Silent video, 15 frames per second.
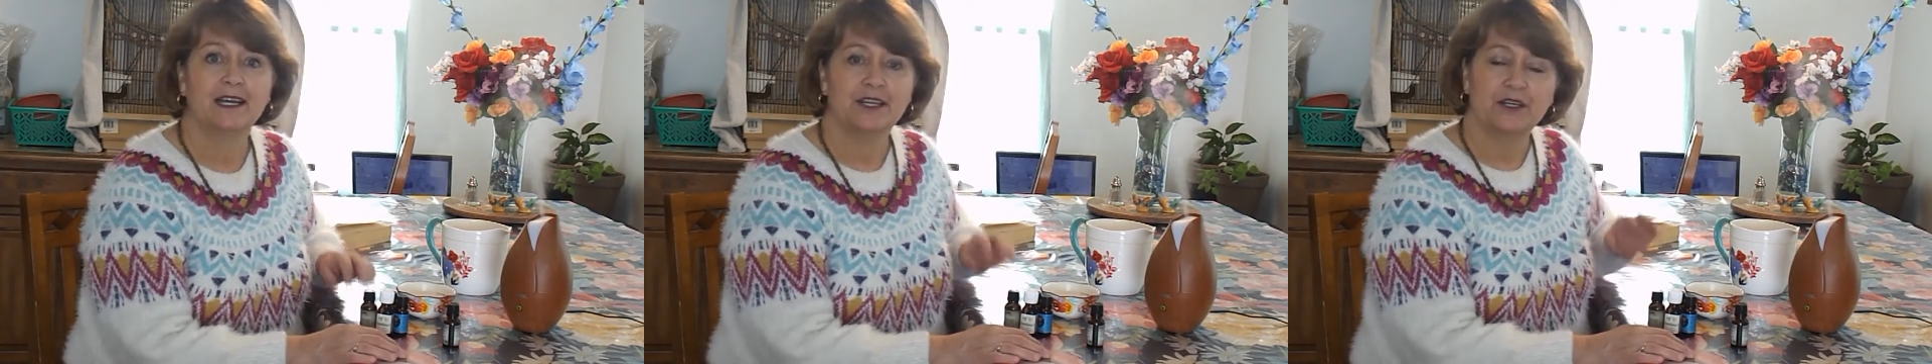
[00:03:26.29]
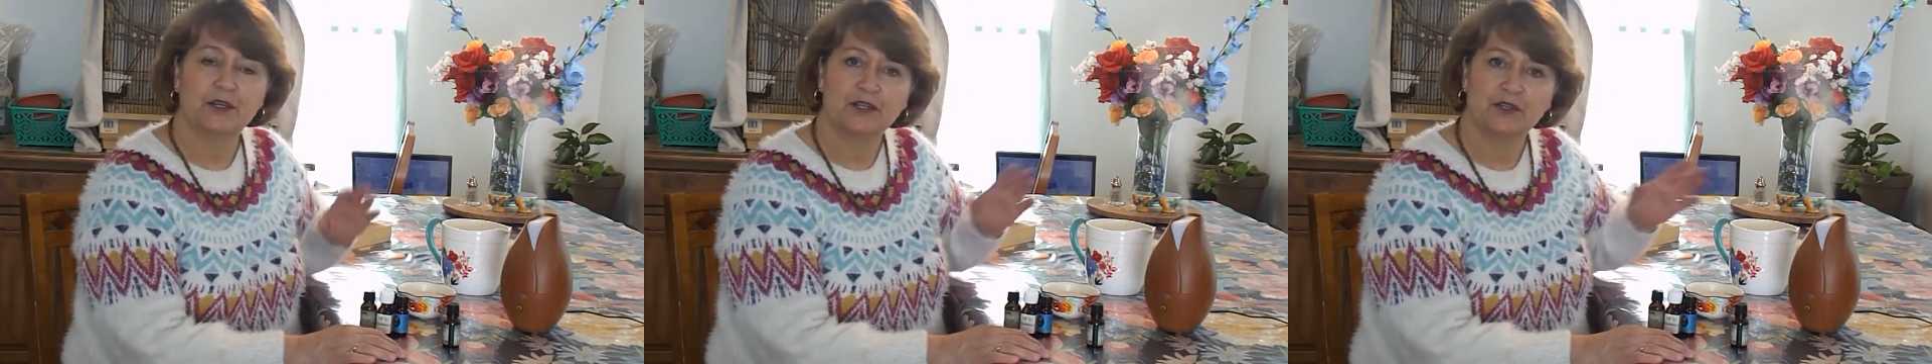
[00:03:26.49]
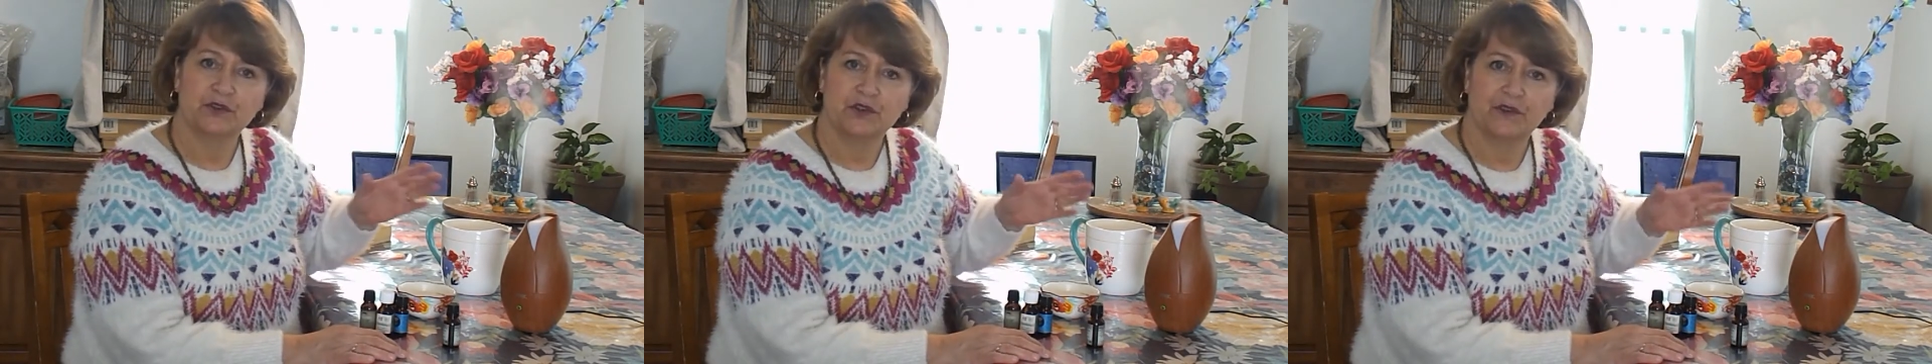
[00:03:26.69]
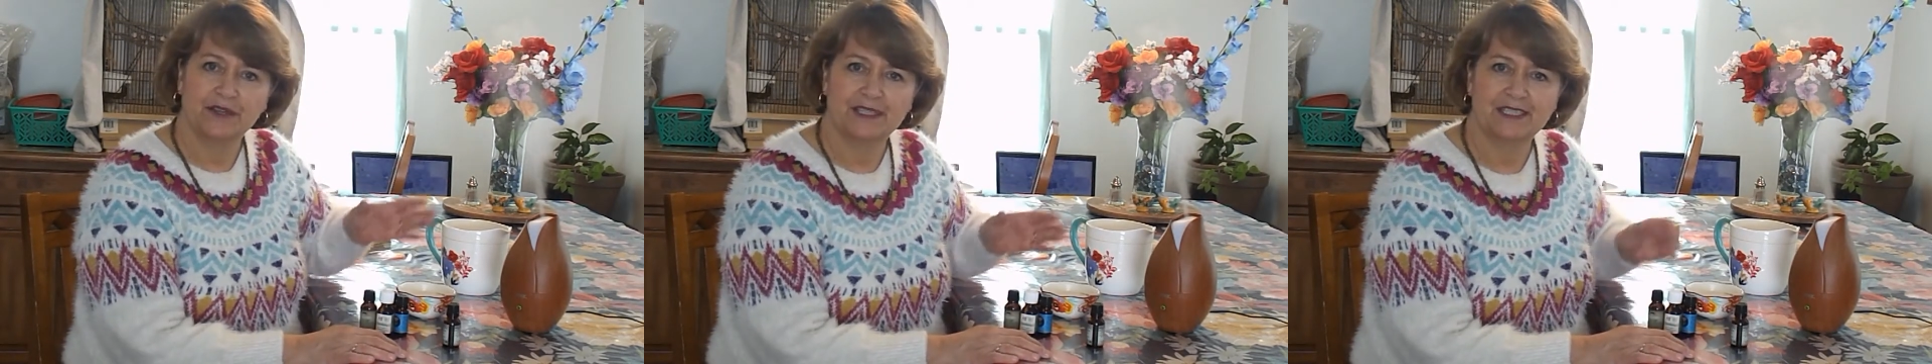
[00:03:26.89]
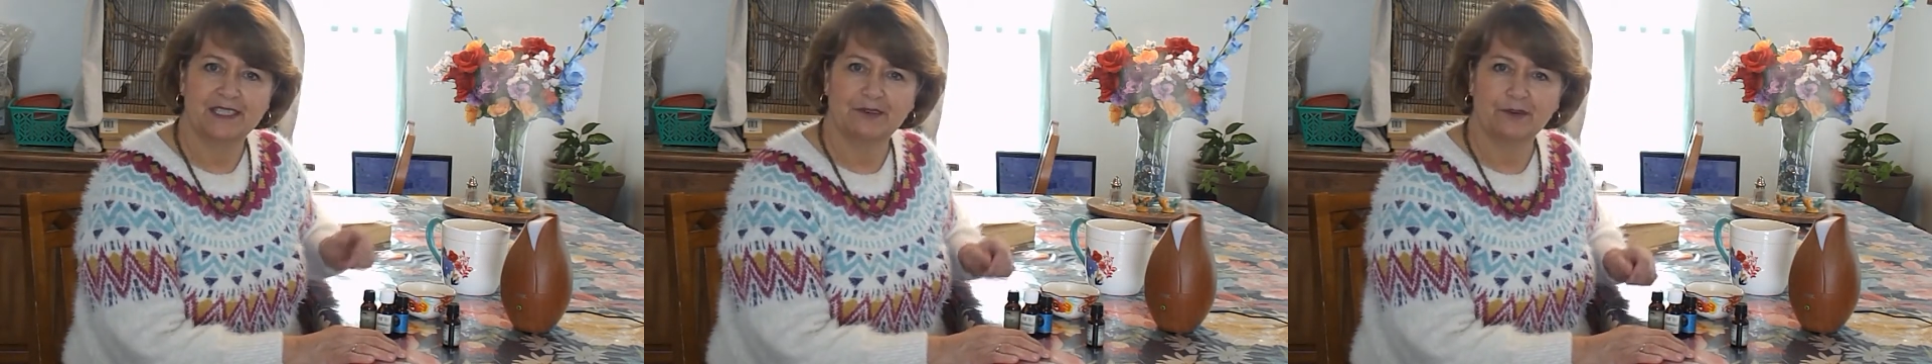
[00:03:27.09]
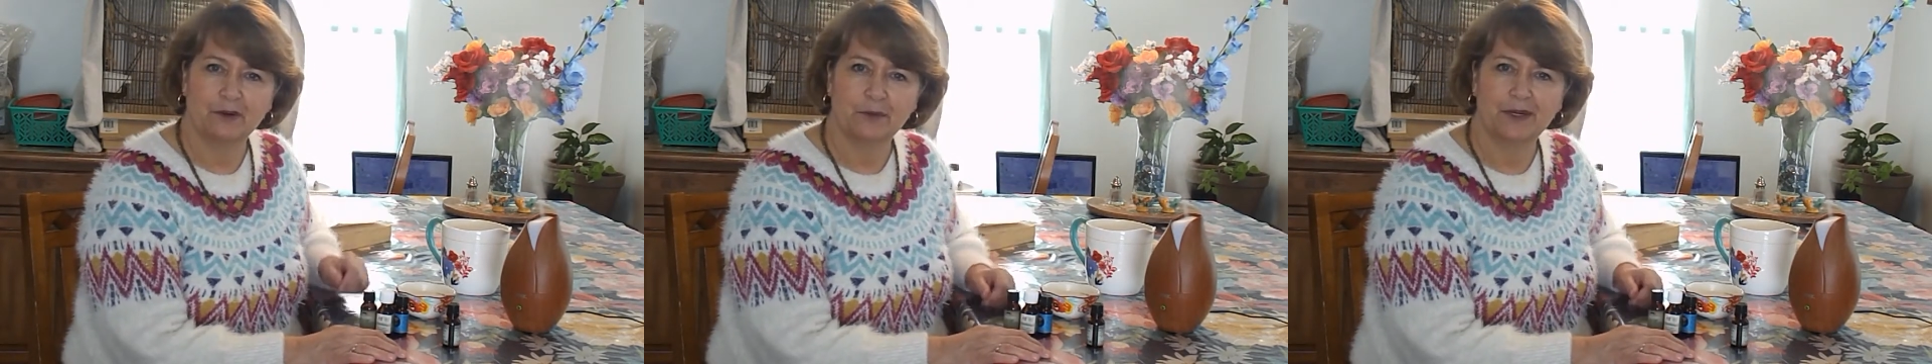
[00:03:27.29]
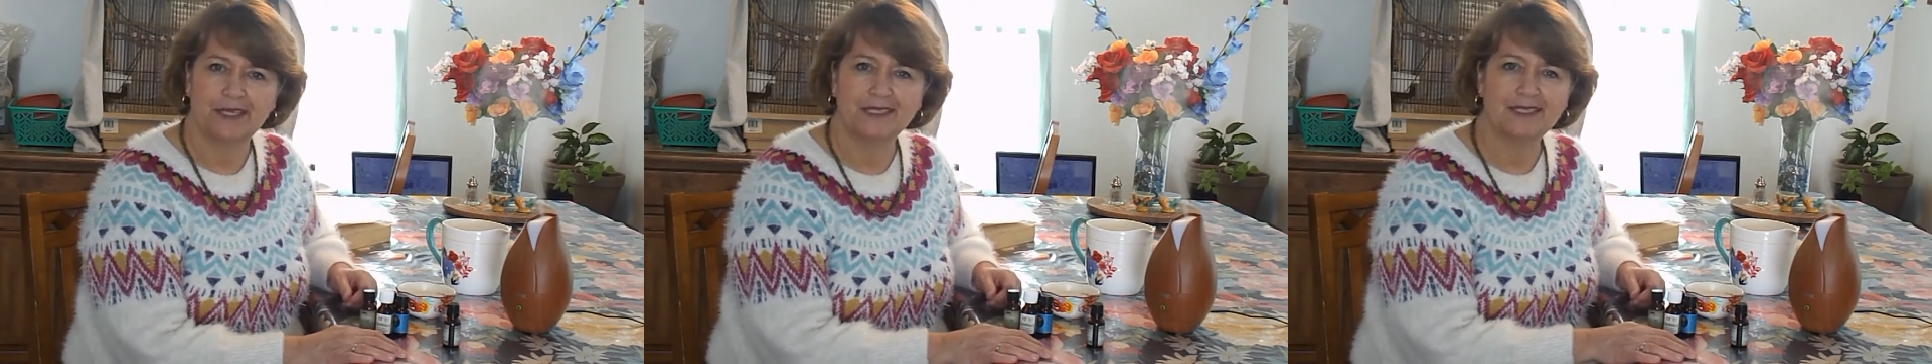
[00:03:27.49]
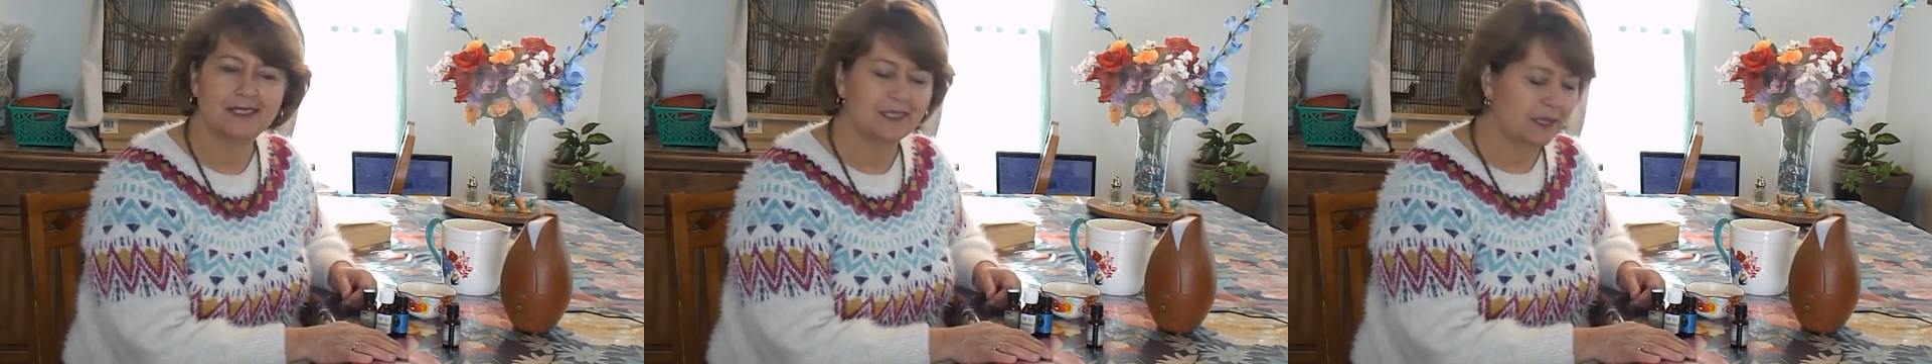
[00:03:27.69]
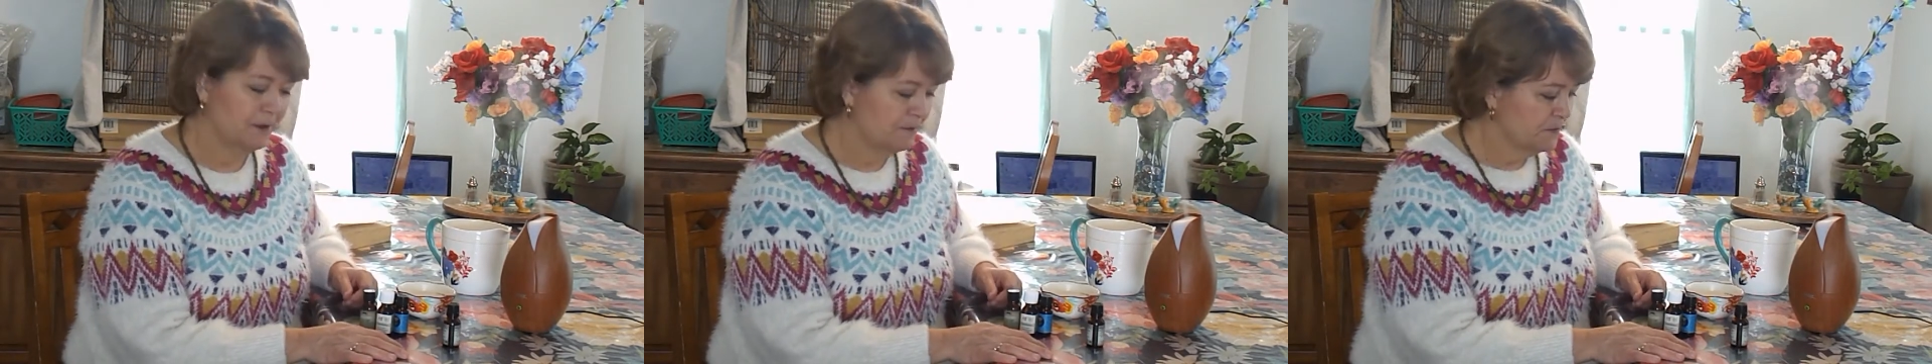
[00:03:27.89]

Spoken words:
You can use all these different ones.